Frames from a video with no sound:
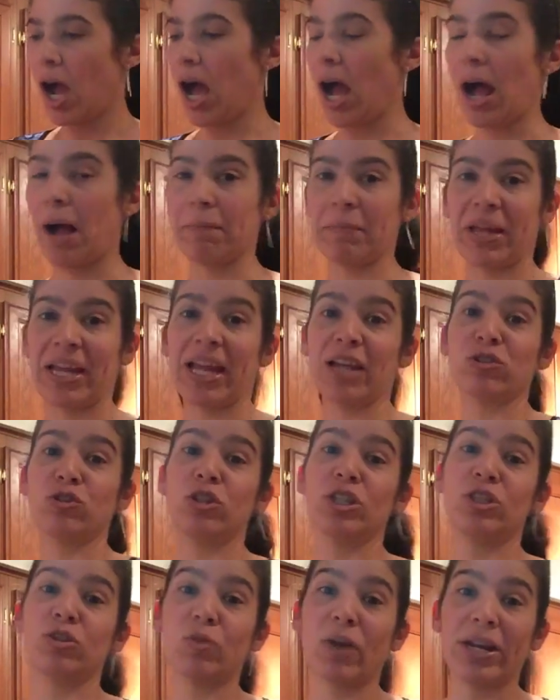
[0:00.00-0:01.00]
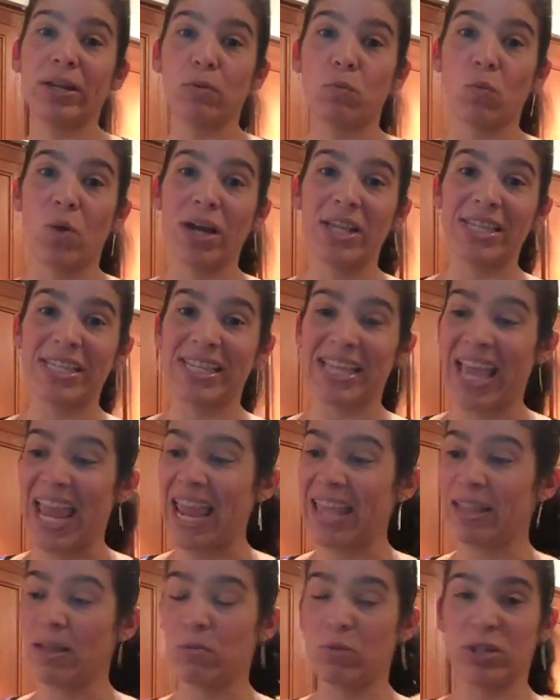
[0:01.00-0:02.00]
I actually tried it once
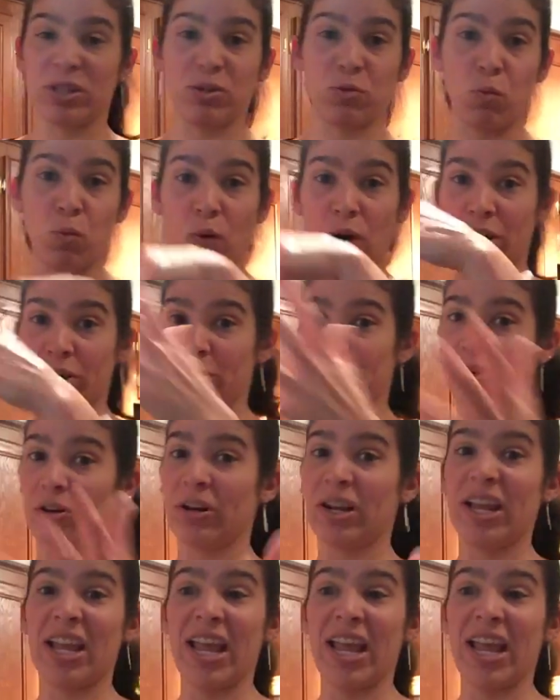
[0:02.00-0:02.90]
and there was water